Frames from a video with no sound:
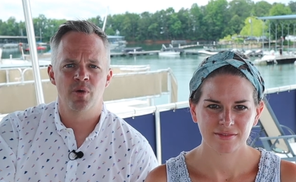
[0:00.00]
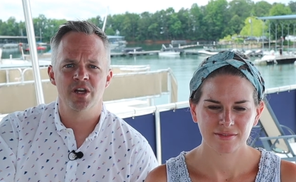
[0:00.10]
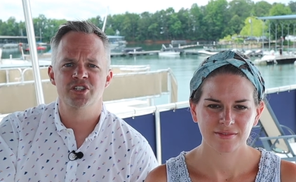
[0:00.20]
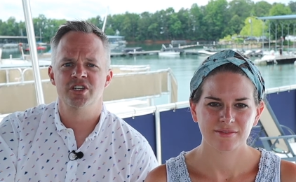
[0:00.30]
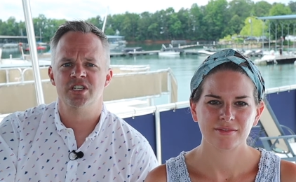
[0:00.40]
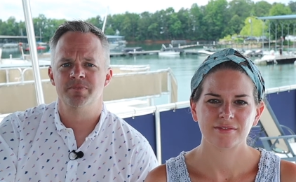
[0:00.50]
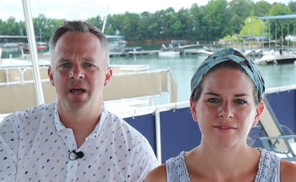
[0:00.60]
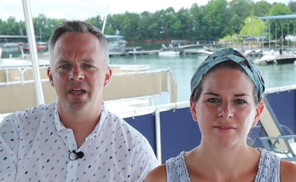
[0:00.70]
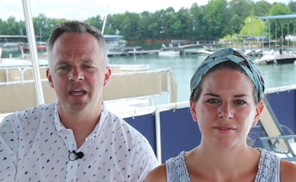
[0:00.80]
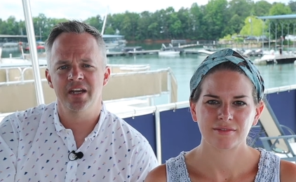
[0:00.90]
Speaker 1: questions
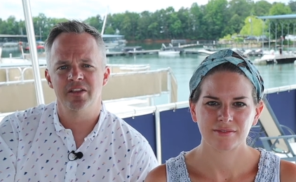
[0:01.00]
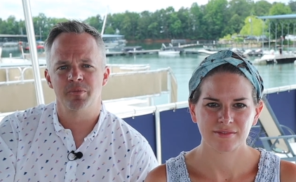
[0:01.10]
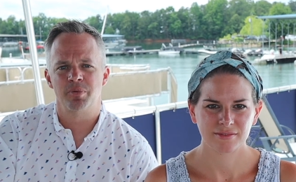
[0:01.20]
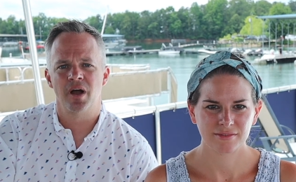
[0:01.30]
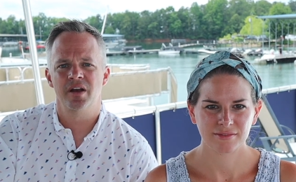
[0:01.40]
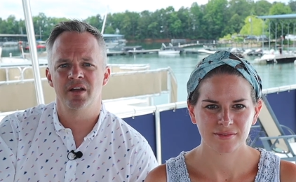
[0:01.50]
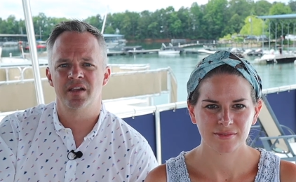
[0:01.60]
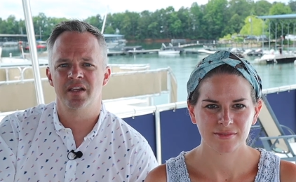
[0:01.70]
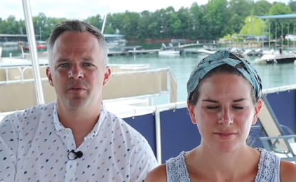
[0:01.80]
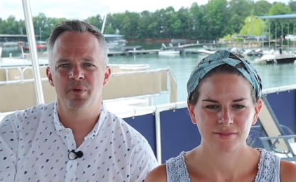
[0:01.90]
about any of the
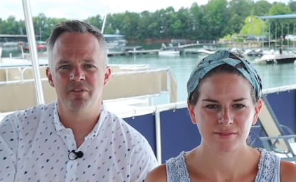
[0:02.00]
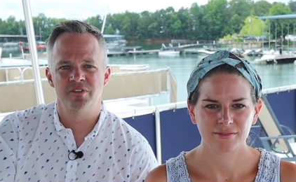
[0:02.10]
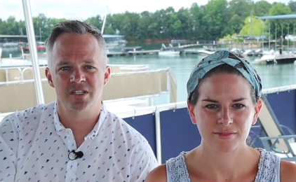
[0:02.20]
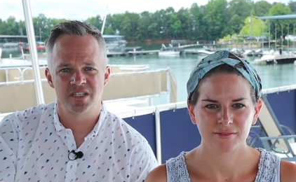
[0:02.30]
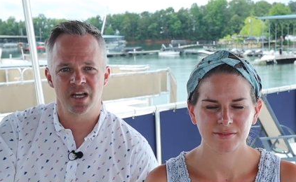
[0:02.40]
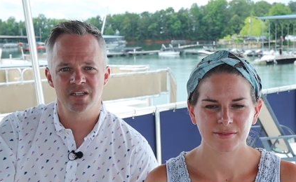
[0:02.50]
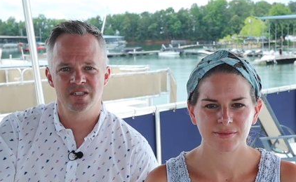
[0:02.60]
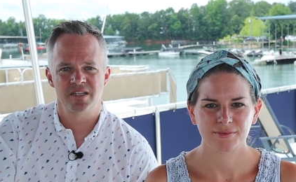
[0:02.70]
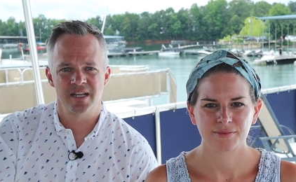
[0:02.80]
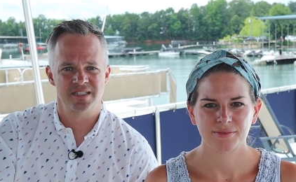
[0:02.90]
products that we've
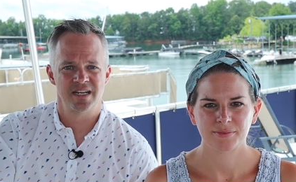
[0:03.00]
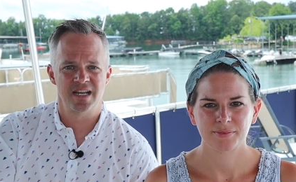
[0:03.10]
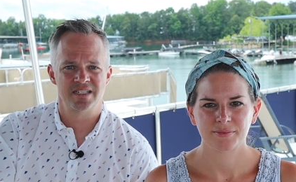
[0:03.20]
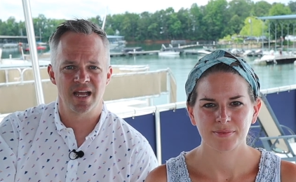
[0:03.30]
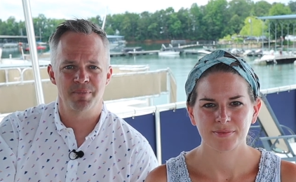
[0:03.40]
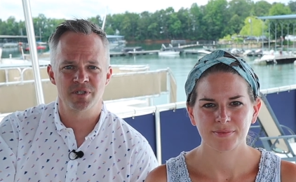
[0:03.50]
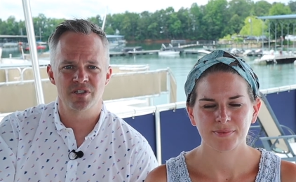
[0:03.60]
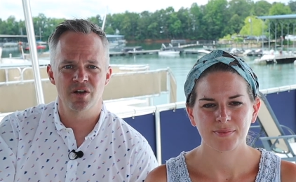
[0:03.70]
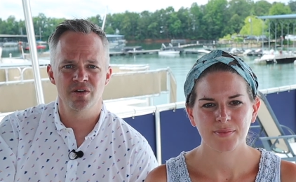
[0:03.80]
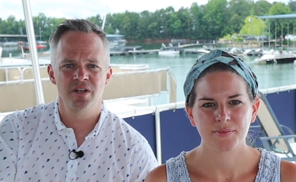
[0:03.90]
discussed in today's
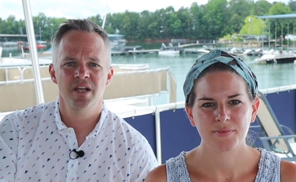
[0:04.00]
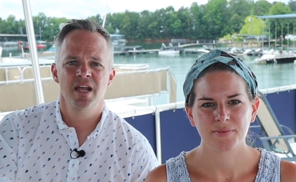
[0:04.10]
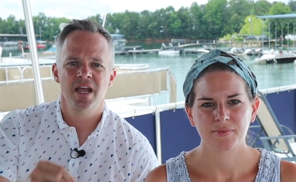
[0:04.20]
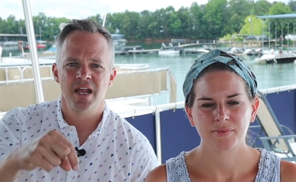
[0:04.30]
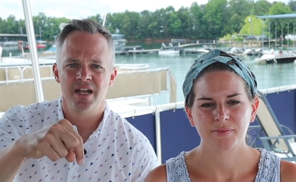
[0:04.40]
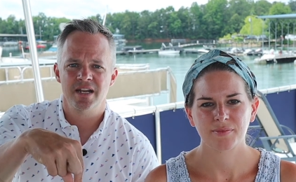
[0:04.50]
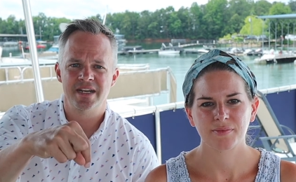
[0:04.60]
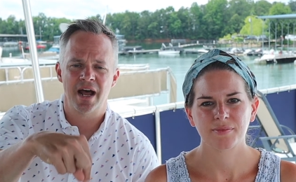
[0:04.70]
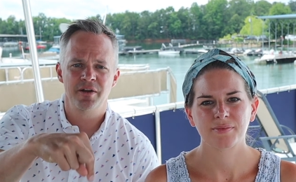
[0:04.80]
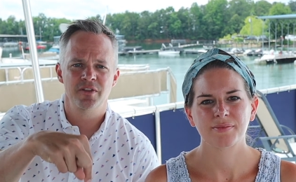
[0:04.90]
episode,
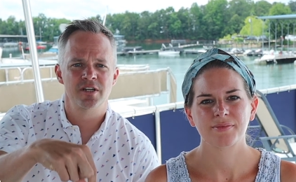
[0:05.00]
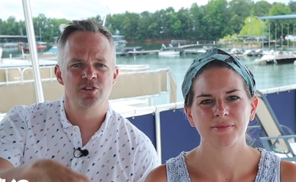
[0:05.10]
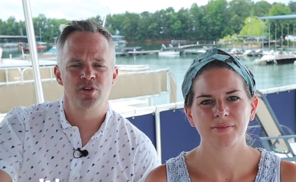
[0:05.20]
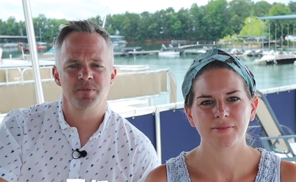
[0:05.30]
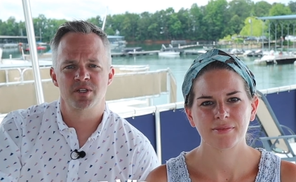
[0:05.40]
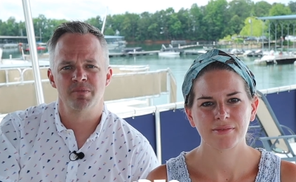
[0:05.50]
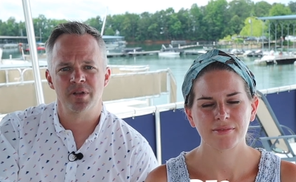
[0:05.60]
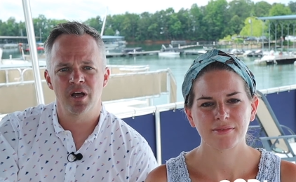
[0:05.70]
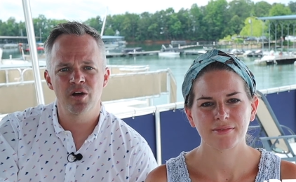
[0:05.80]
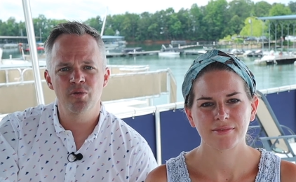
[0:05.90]
down in the description
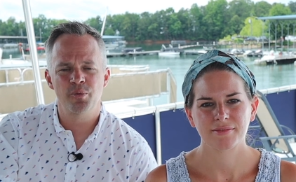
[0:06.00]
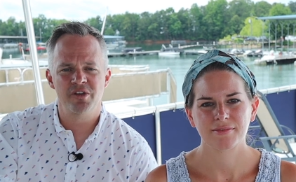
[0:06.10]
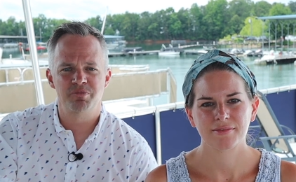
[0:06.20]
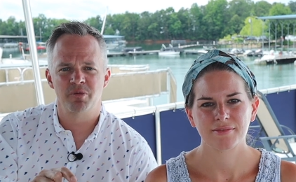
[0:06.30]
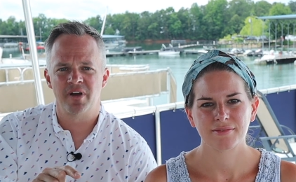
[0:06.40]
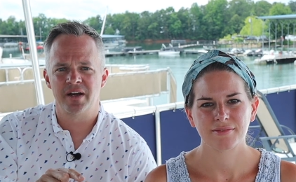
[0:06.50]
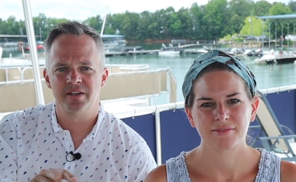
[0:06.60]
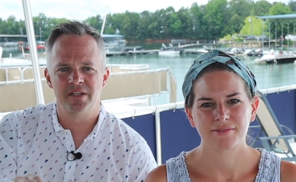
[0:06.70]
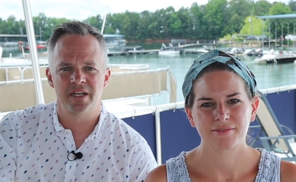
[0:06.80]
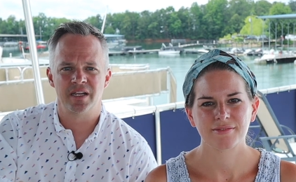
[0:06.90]
below, we've
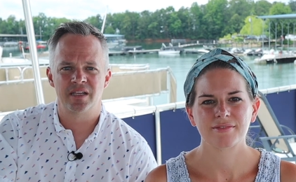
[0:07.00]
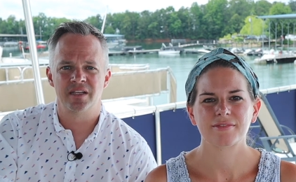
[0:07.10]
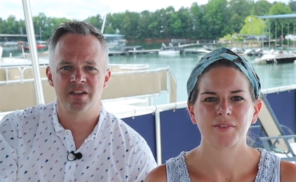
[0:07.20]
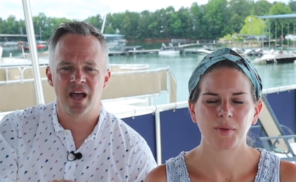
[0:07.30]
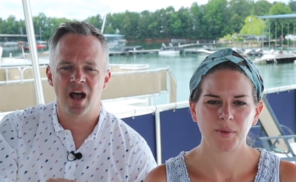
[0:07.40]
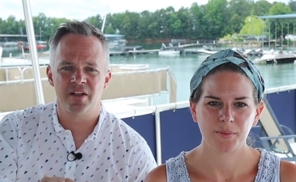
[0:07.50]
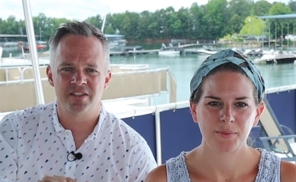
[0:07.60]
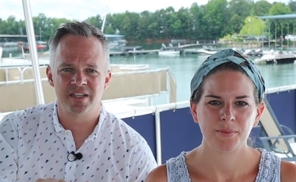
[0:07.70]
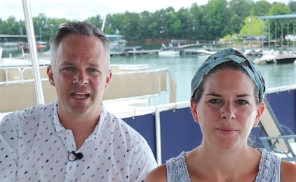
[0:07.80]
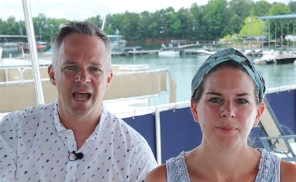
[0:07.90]
provided links to
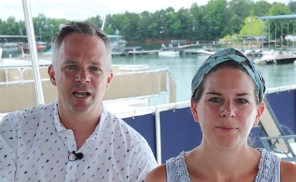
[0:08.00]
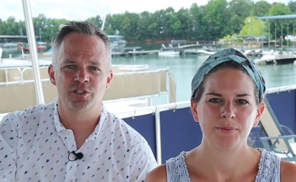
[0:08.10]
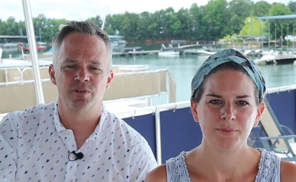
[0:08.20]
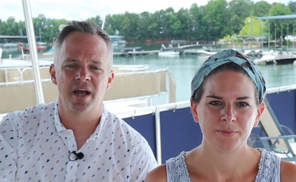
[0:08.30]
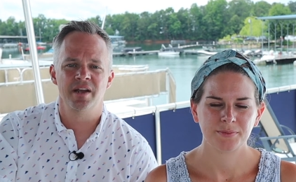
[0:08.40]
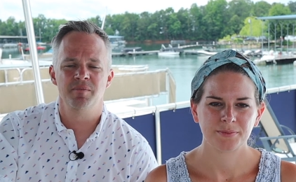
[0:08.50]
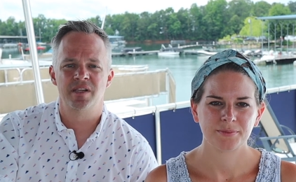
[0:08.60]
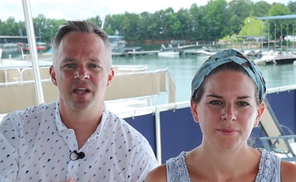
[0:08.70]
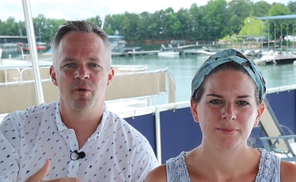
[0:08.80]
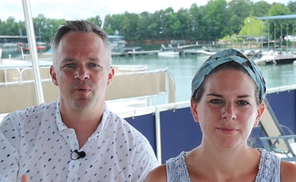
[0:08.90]
the actual
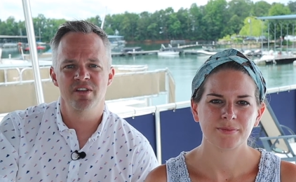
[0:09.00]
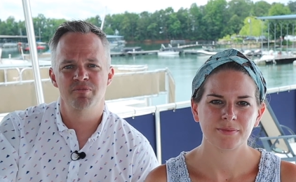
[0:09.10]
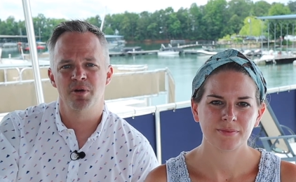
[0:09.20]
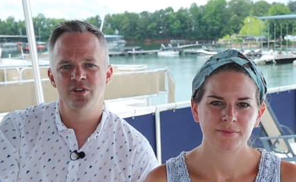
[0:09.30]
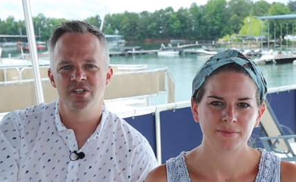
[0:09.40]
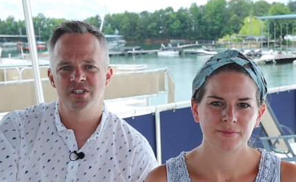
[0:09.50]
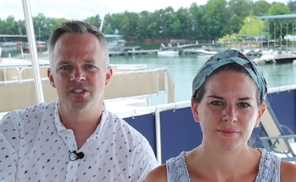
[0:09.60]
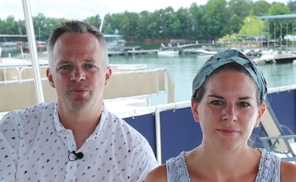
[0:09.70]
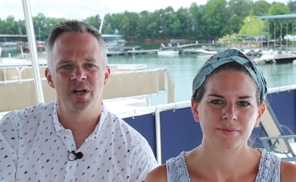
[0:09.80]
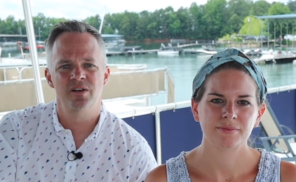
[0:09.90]
items that we've purchased
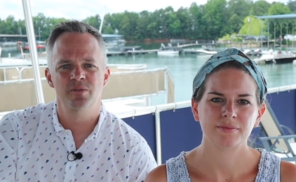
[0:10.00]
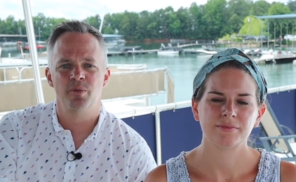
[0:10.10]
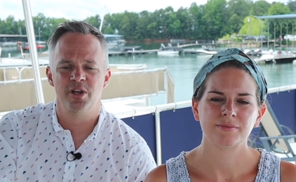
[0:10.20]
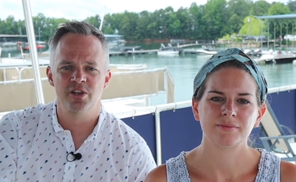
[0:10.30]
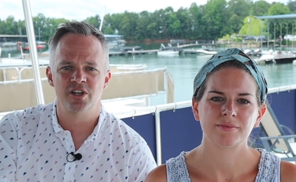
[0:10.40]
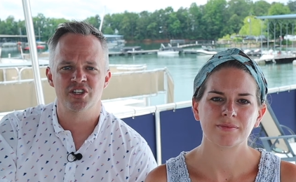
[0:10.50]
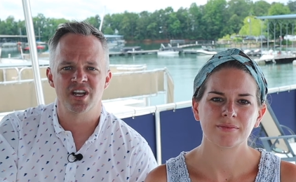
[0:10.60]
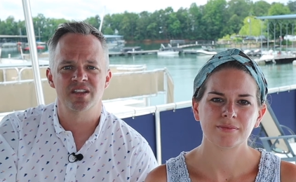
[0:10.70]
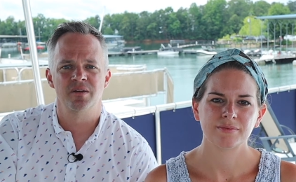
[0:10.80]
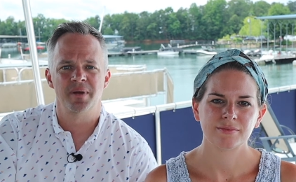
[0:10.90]
as well, where you can
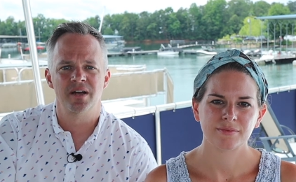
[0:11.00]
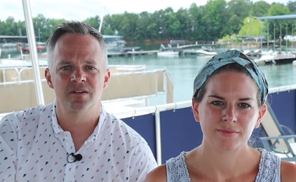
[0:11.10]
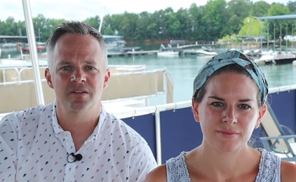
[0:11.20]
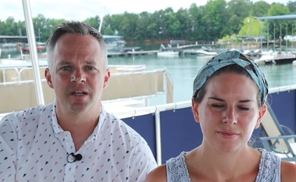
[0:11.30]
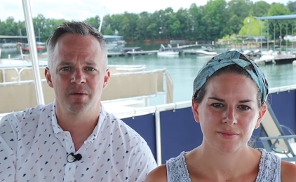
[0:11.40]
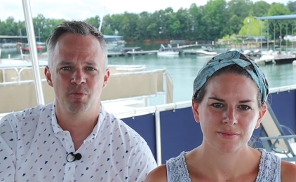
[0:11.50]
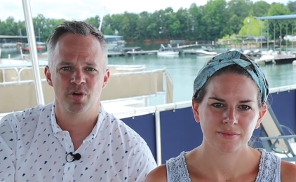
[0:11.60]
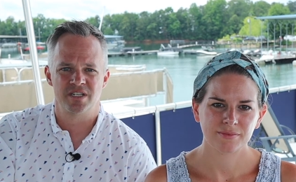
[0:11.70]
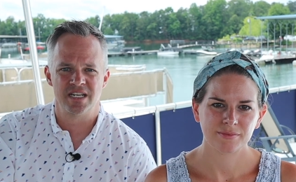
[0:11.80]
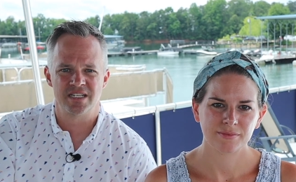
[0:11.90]
check them out in
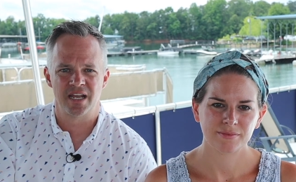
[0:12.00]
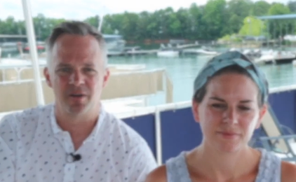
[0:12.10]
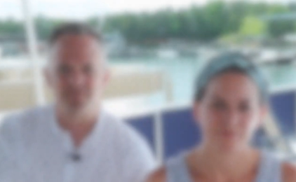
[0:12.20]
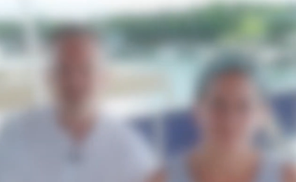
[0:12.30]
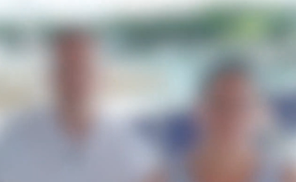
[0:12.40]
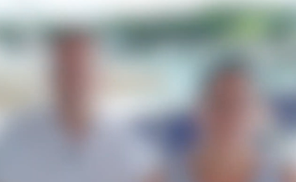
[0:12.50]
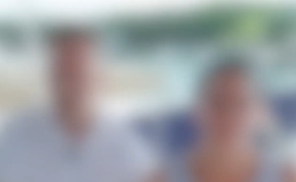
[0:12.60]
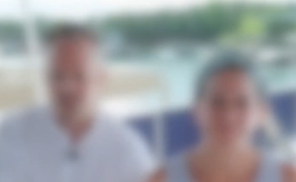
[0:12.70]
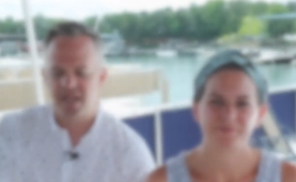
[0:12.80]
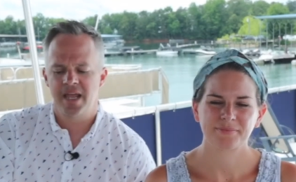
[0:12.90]
more detail.
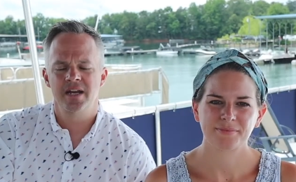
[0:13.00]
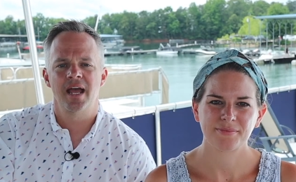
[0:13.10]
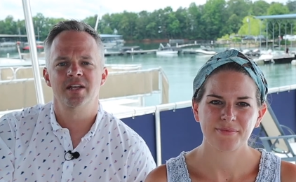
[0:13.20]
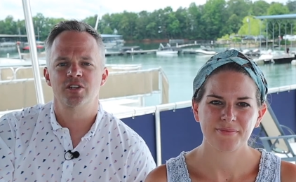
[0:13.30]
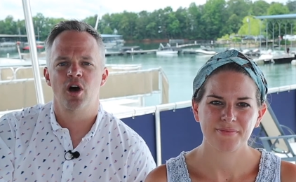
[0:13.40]
And as